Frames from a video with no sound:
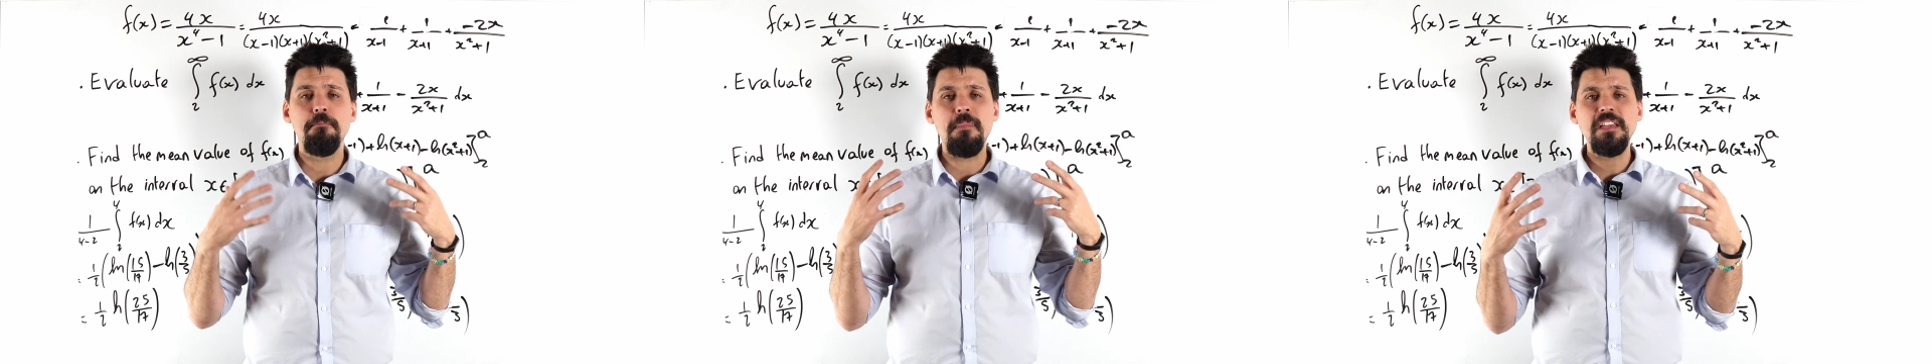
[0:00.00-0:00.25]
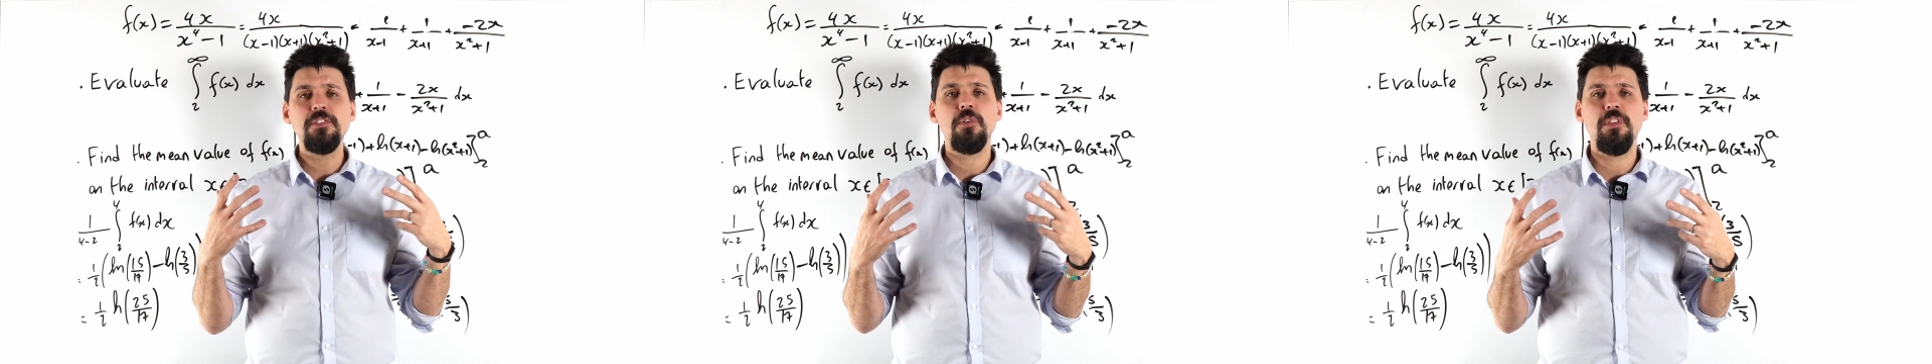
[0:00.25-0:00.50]

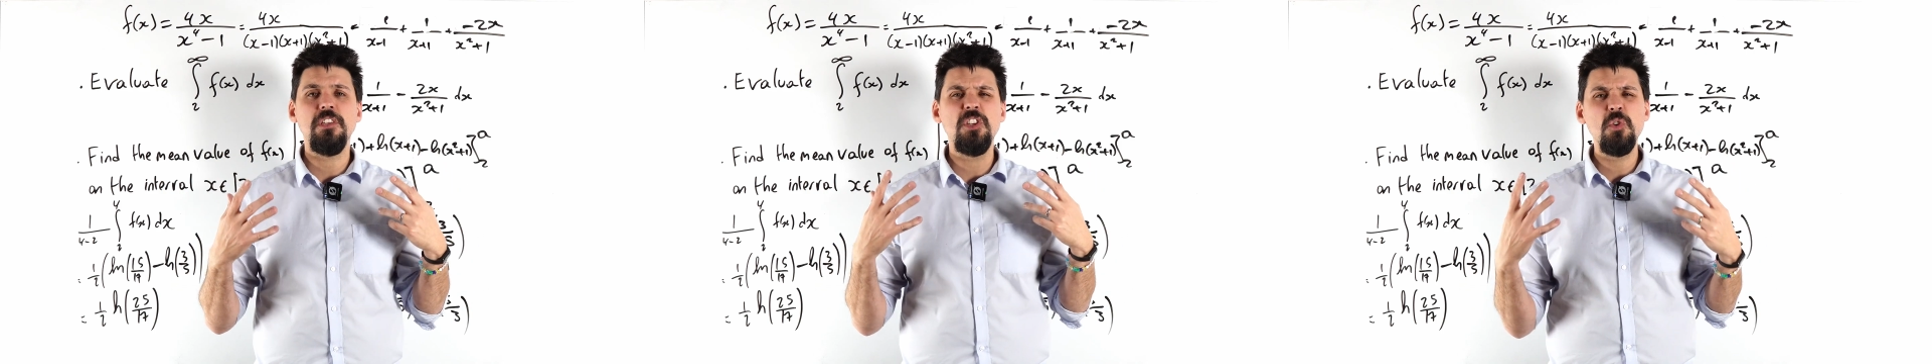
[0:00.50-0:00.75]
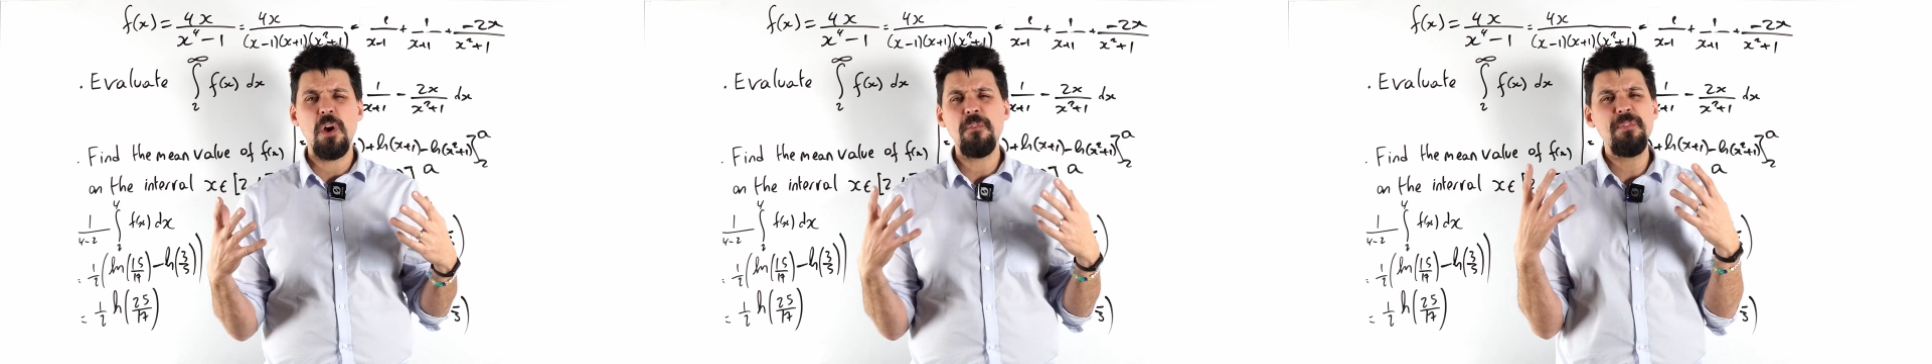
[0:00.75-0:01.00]
make sure that
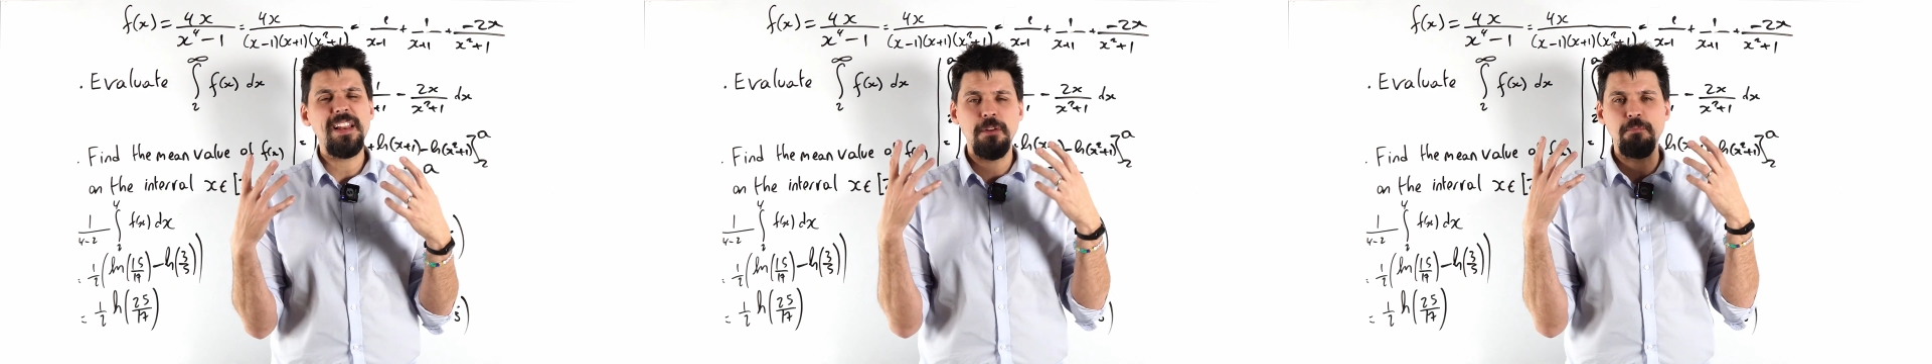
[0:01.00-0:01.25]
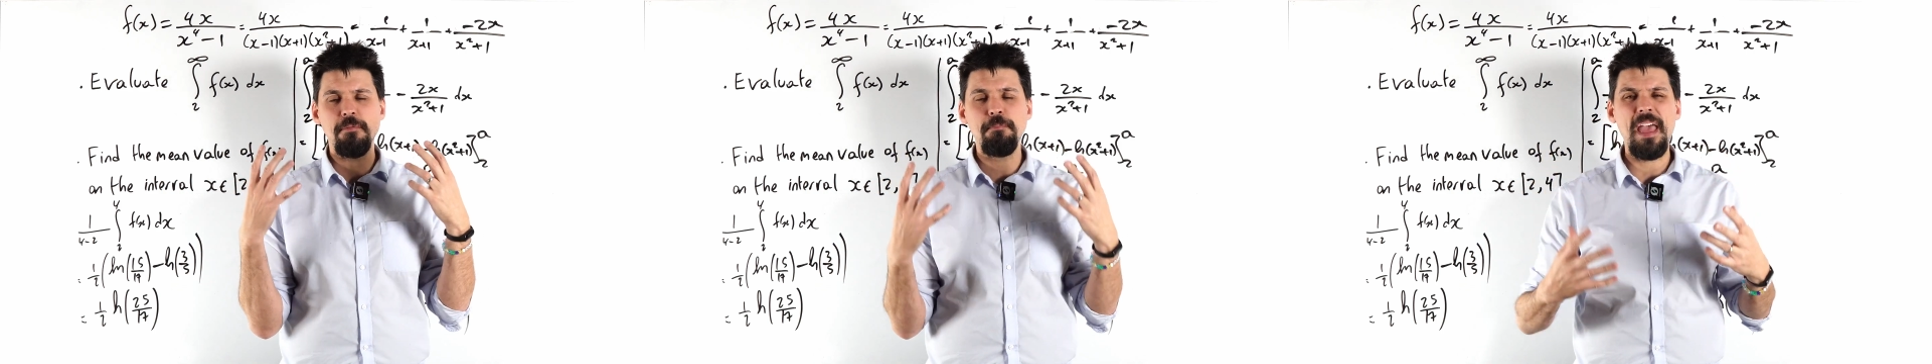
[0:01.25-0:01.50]
you are feeling
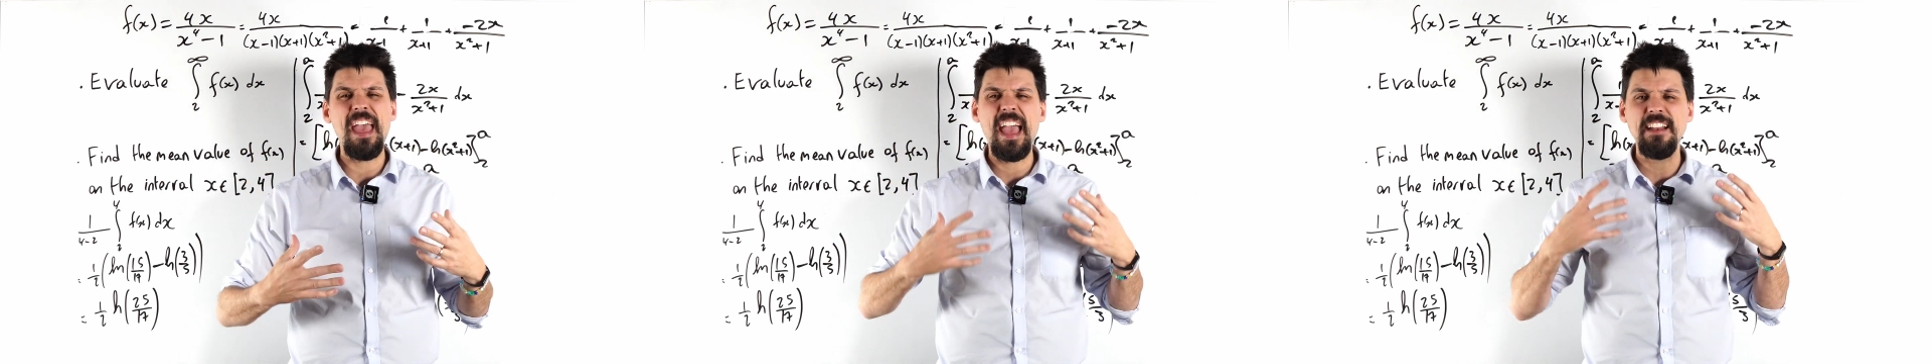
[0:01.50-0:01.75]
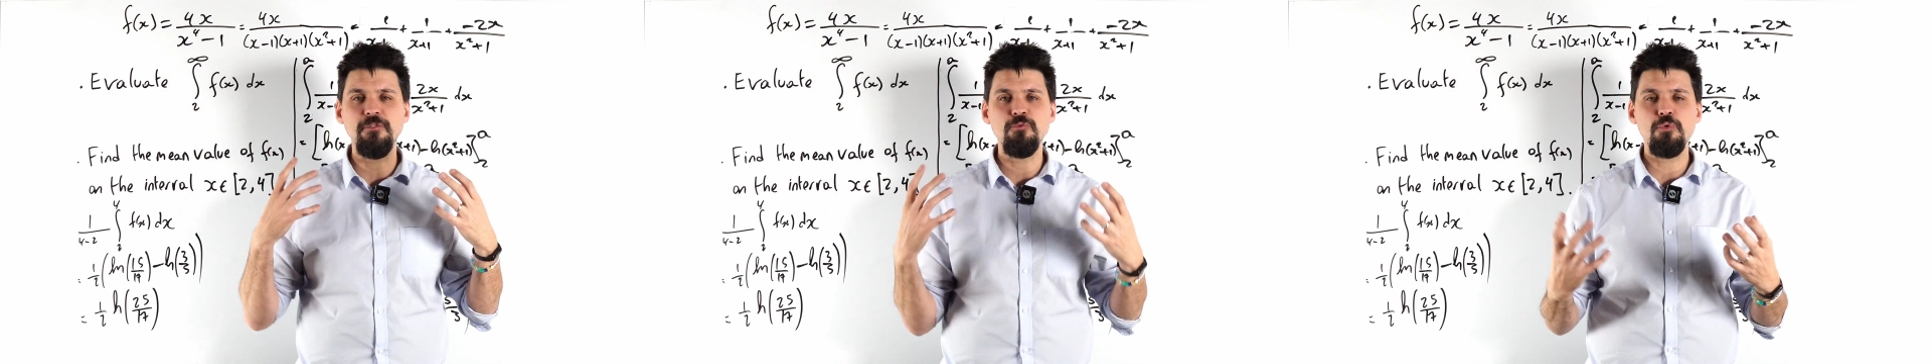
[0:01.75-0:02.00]

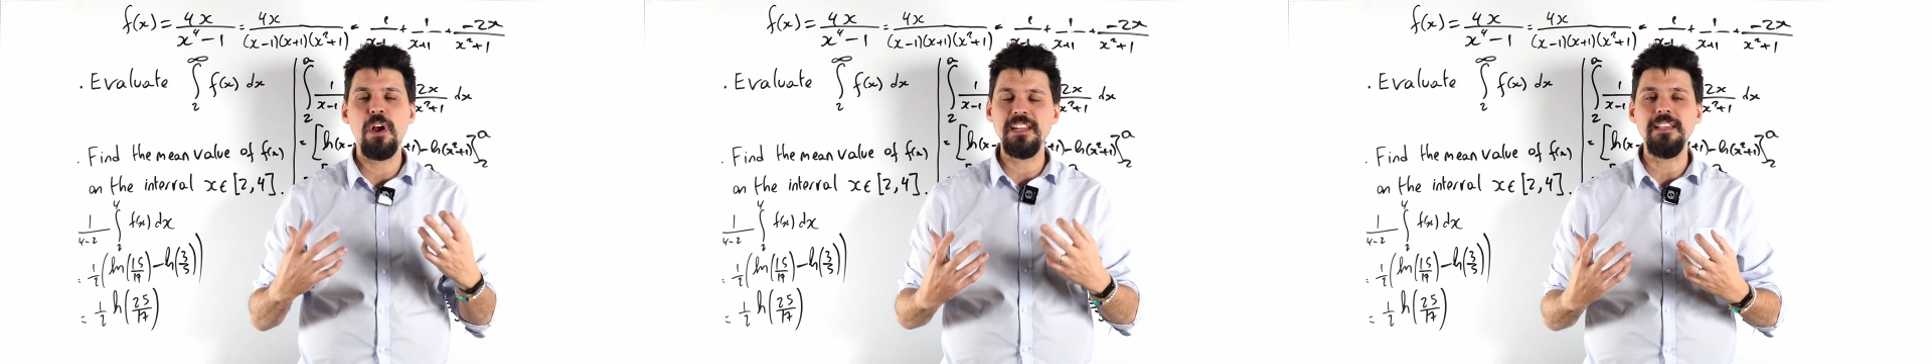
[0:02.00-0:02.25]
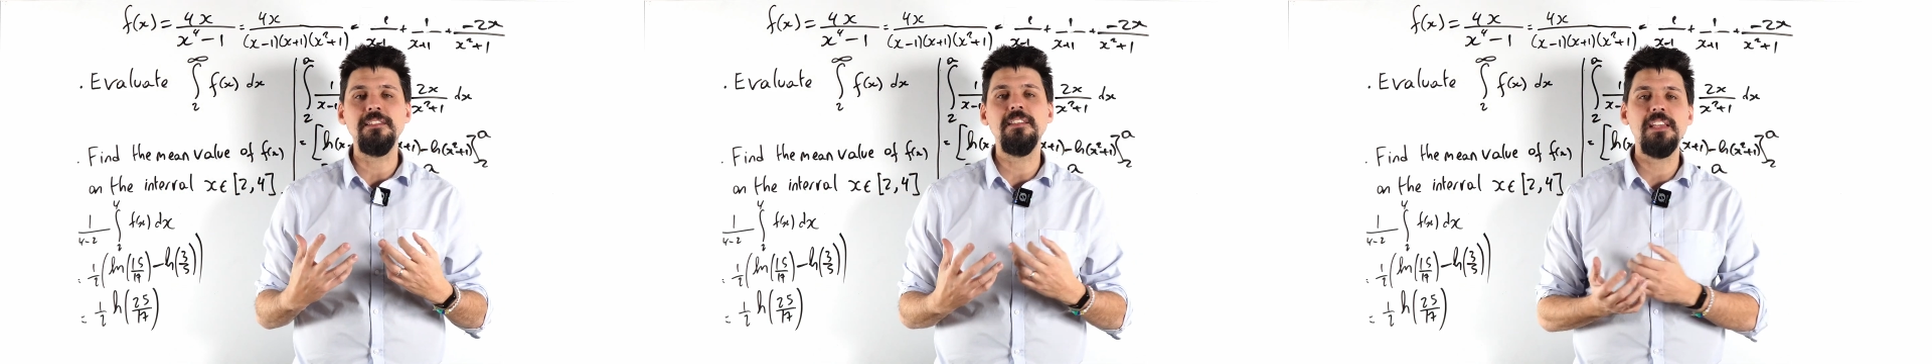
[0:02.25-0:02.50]
prepared and
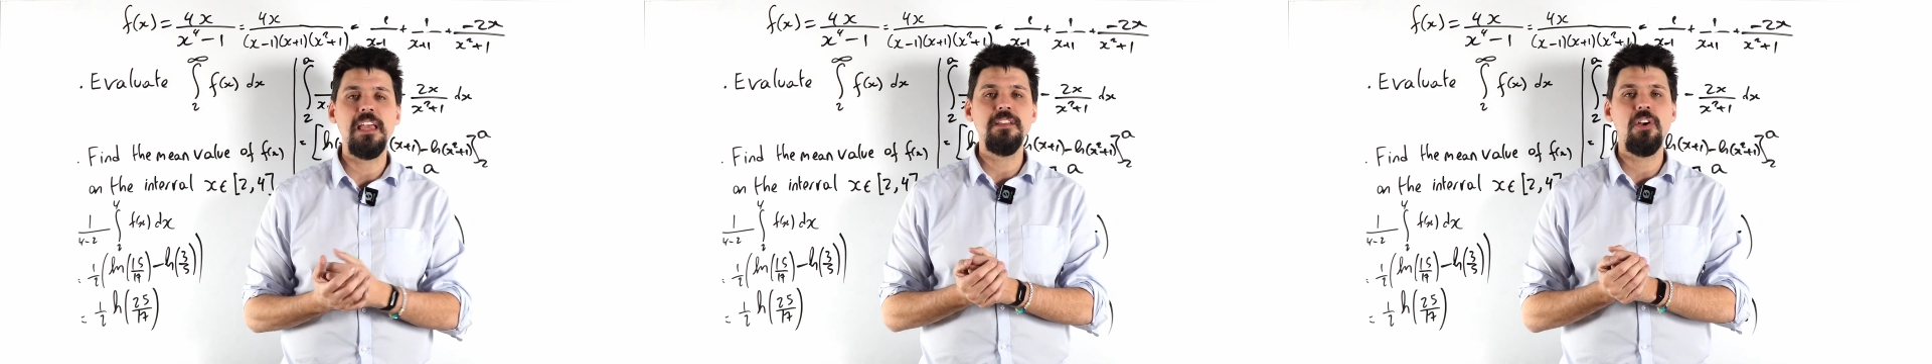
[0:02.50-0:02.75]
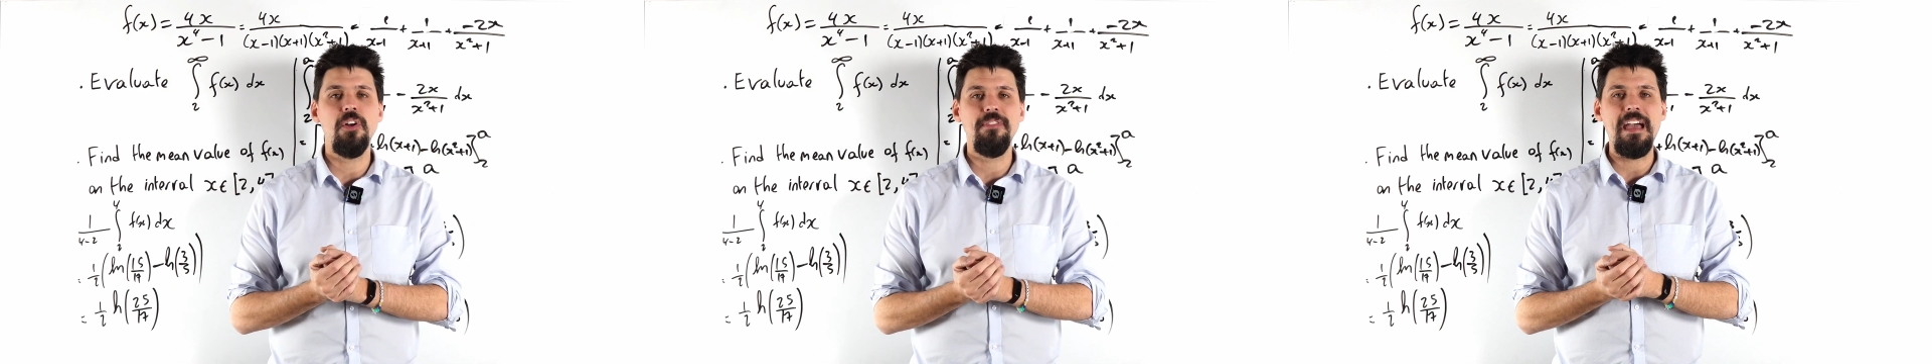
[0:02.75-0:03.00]
ready to
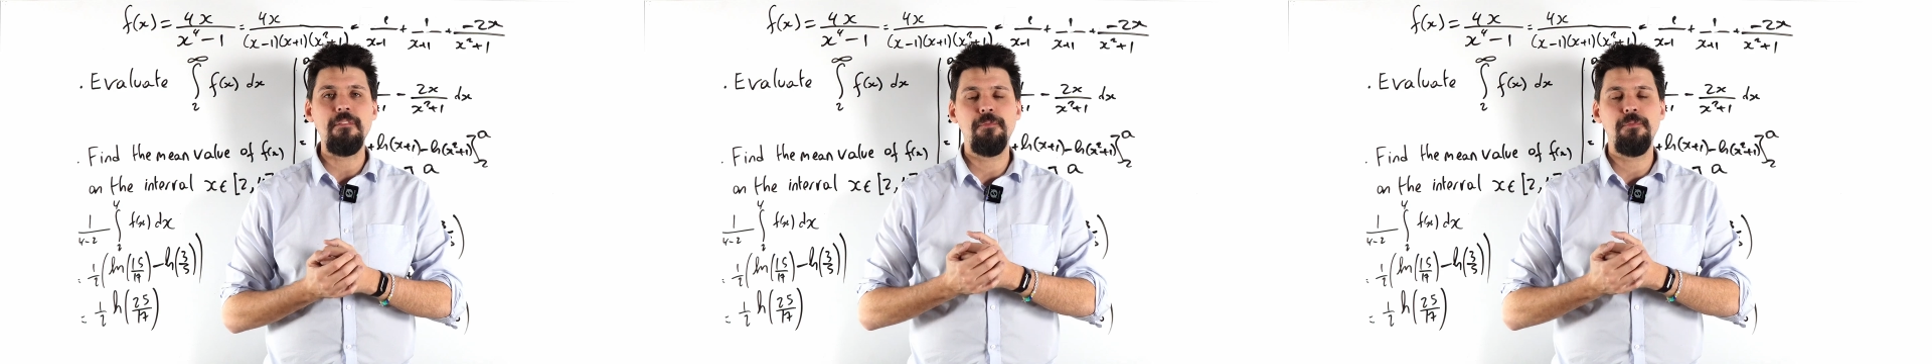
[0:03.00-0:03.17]
take on that